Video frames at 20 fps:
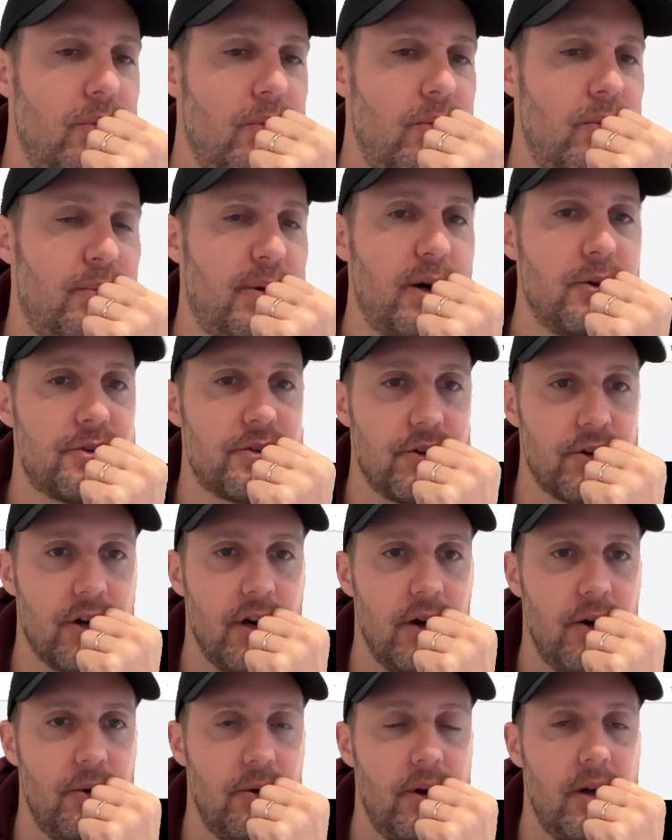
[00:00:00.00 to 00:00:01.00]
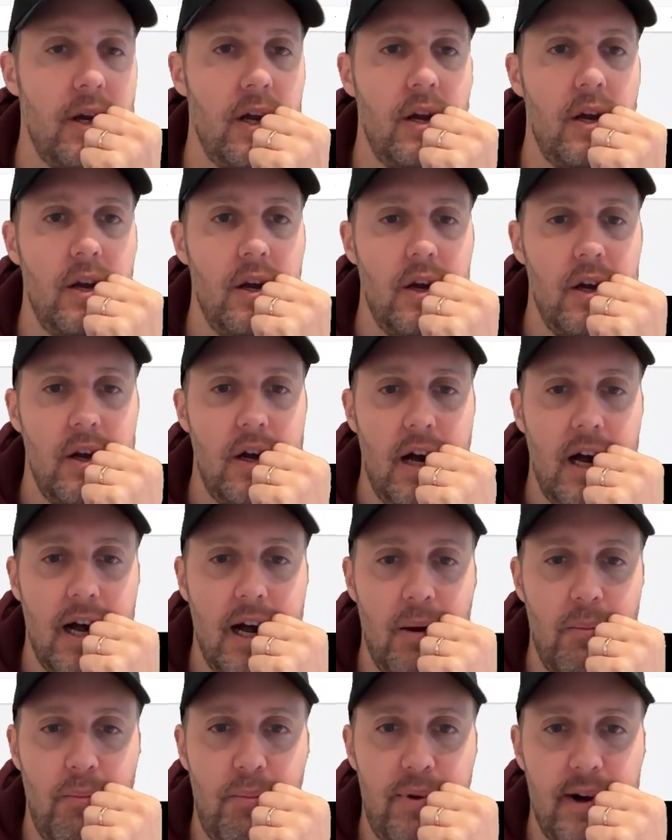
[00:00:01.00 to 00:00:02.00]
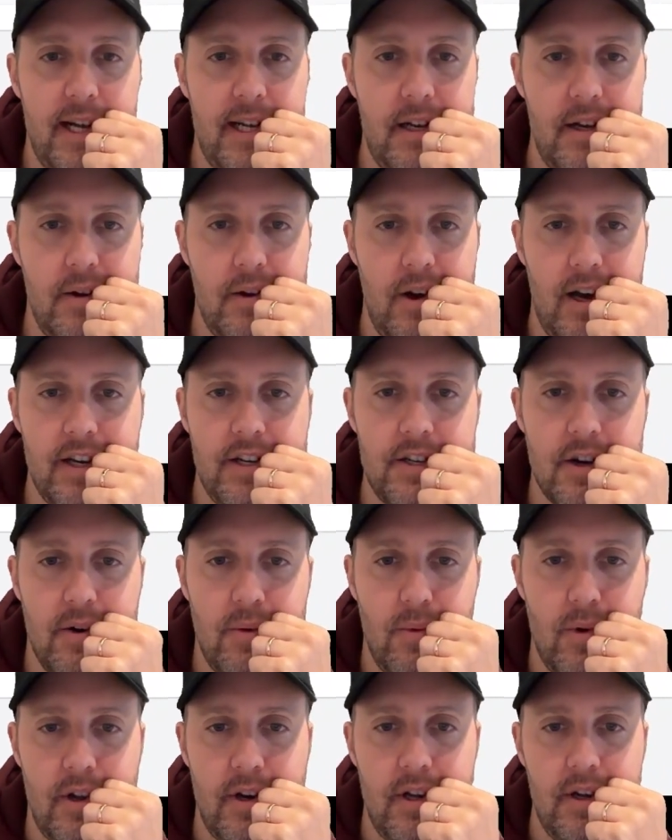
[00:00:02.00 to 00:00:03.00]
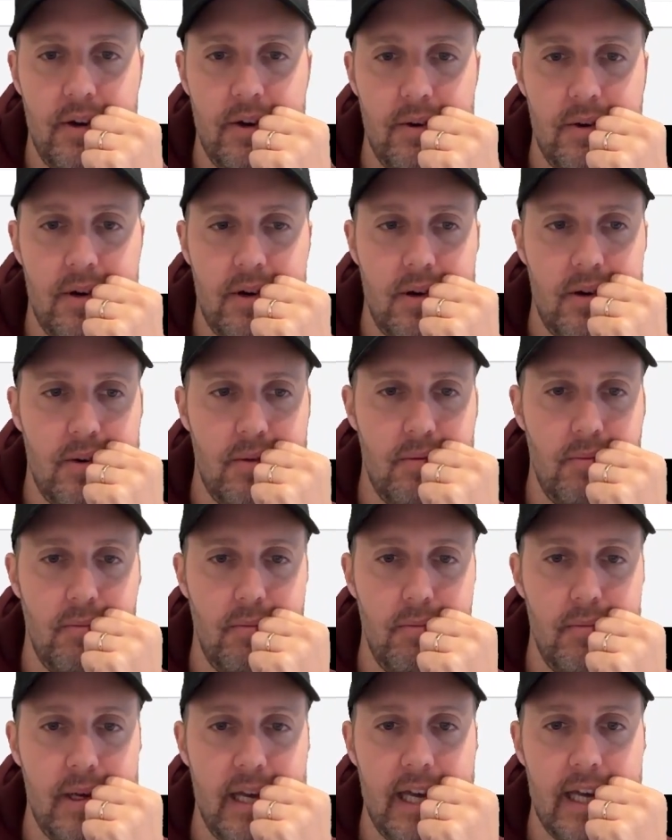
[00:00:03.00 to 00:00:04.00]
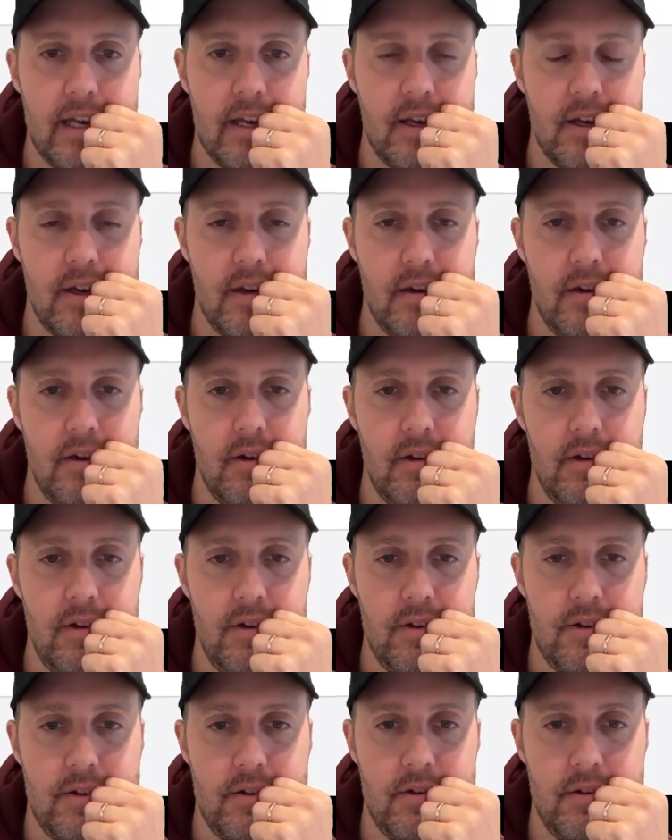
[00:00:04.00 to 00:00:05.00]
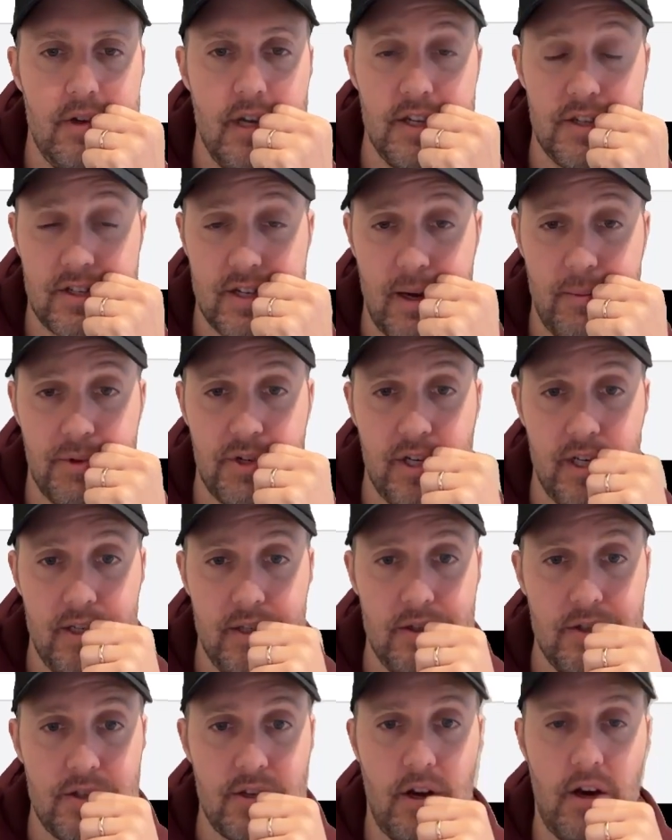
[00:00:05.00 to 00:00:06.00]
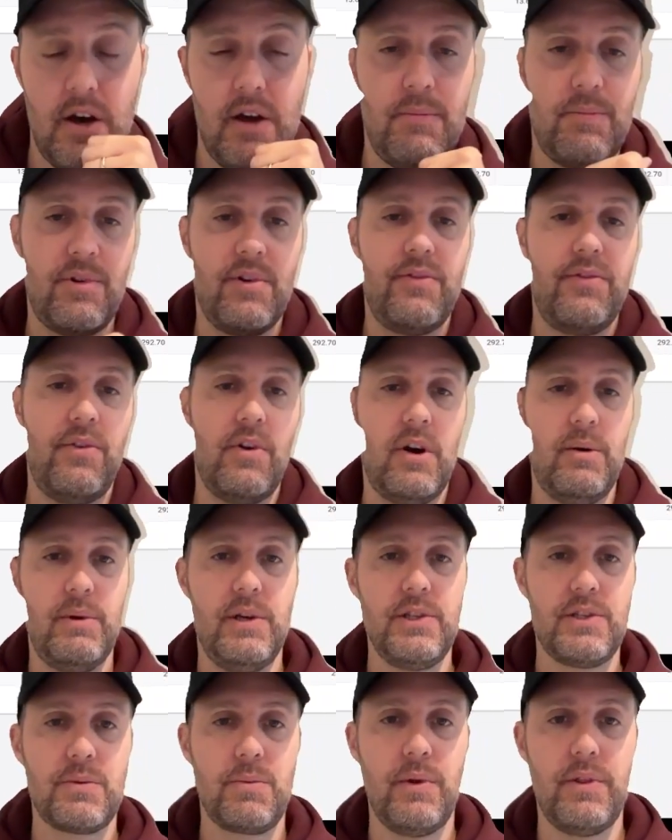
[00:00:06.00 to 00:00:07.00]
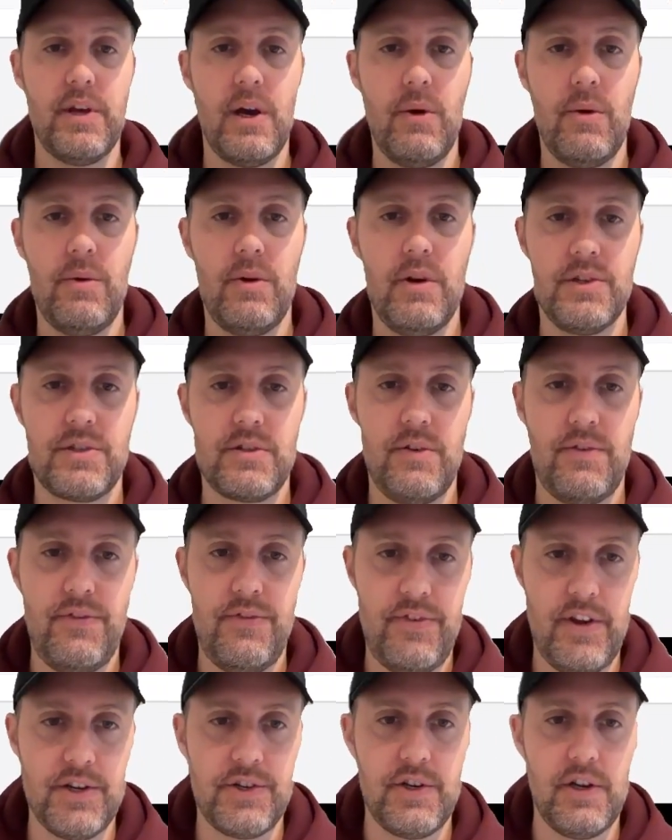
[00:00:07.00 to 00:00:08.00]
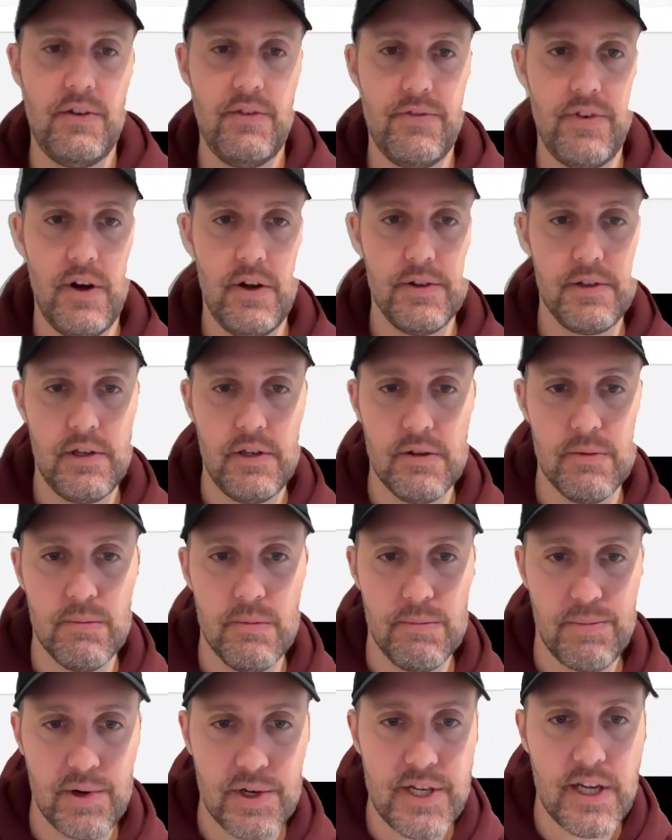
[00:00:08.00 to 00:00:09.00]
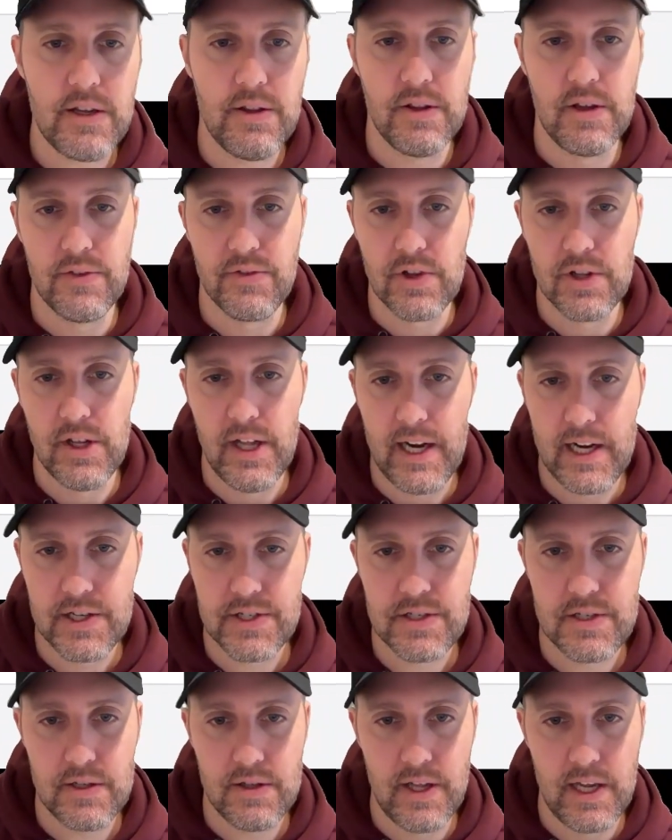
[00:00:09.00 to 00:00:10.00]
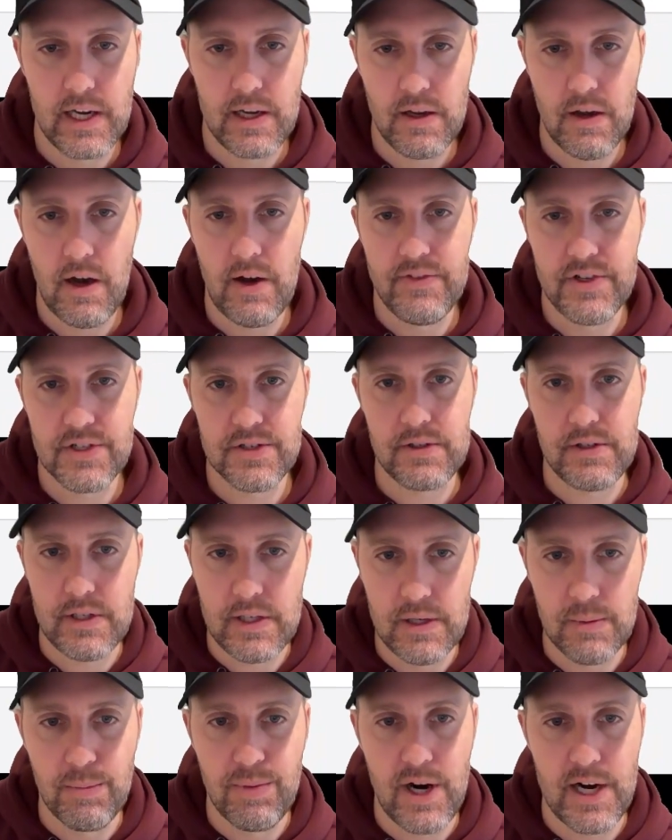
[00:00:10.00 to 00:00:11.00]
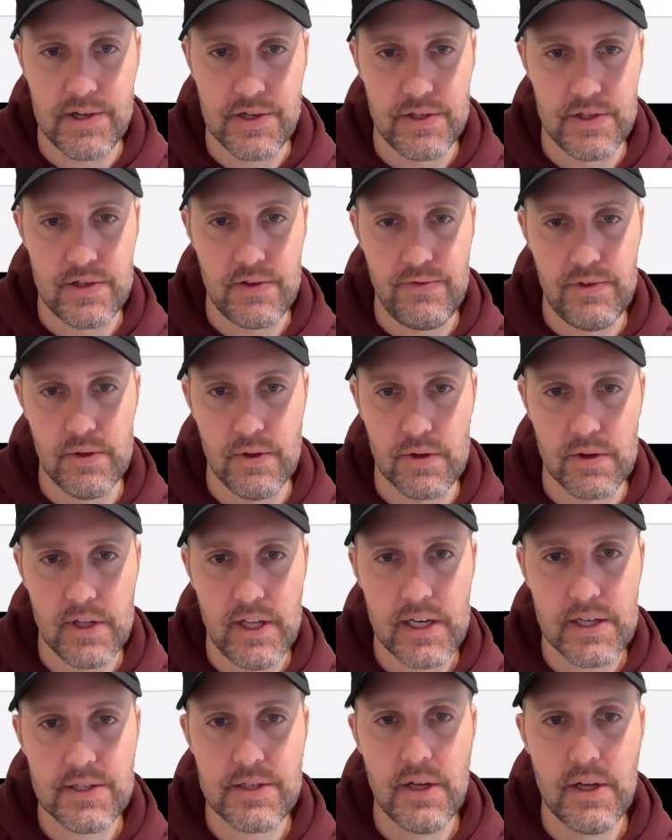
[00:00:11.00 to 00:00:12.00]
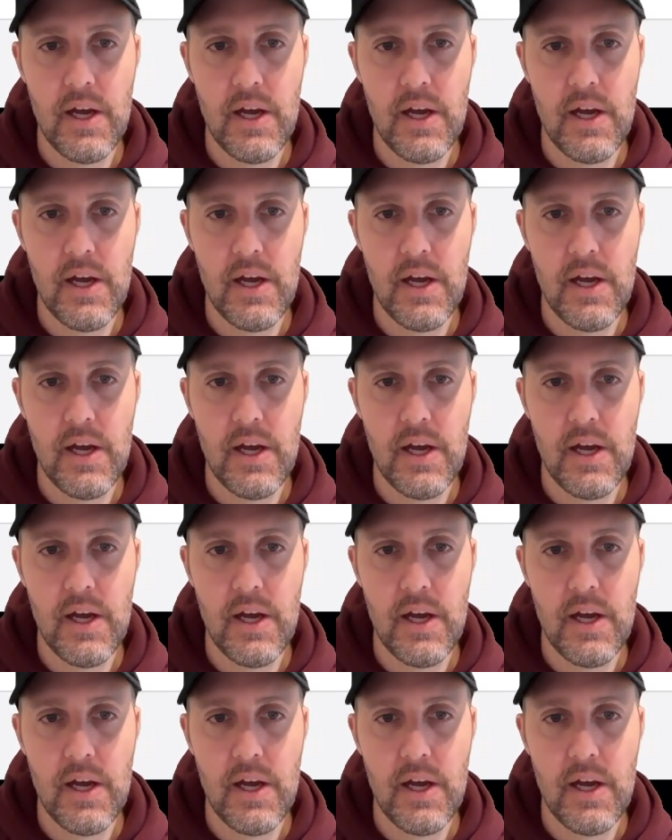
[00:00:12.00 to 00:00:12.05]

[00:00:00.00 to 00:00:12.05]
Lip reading: postal code. But I don't want to make assumptions on performance without a sufficient volume, particularly of clicks. Obviously you need impressions to fuel clicks,